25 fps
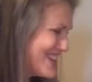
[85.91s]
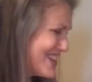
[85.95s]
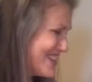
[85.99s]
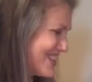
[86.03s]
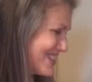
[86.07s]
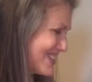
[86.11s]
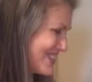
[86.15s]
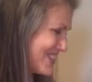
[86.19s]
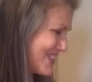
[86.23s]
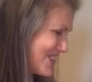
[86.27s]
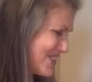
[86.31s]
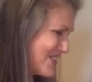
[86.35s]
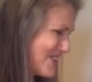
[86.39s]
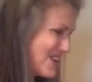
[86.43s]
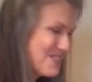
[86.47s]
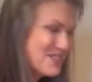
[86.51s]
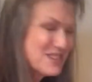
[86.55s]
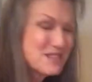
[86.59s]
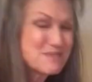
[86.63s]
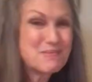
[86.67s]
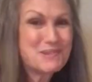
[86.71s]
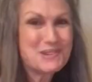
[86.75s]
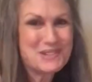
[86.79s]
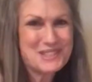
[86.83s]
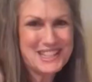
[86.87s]
So I
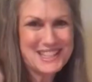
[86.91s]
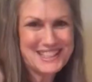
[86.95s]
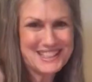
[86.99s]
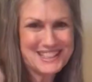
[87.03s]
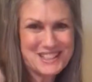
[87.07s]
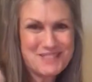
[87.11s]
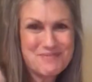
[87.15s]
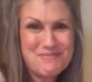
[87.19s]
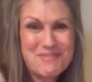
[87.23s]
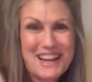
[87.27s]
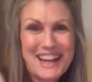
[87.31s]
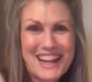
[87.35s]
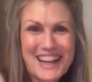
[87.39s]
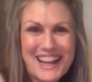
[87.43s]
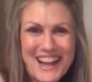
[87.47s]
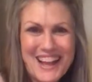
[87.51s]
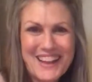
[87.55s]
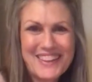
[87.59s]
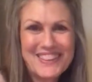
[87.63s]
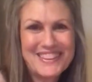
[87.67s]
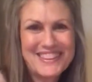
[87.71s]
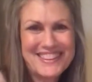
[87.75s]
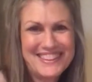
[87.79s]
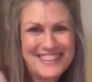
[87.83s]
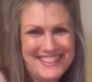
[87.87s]
was persistent, but I got
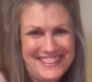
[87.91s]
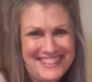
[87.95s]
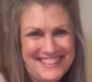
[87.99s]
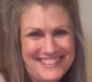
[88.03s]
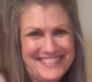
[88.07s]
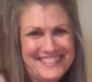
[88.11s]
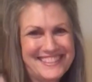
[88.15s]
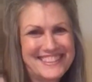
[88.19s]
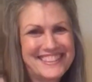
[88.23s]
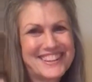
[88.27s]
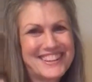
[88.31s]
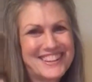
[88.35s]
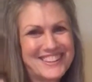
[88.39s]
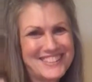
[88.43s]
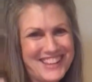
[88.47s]
the